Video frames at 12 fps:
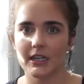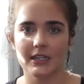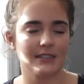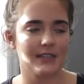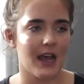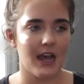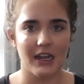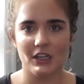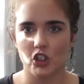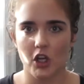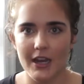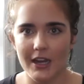Is that a
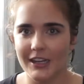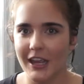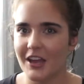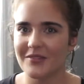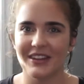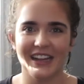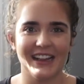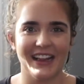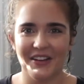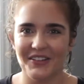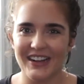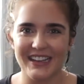train coming?
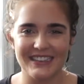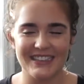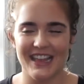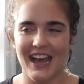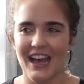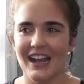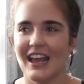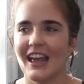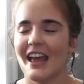Like, what is that?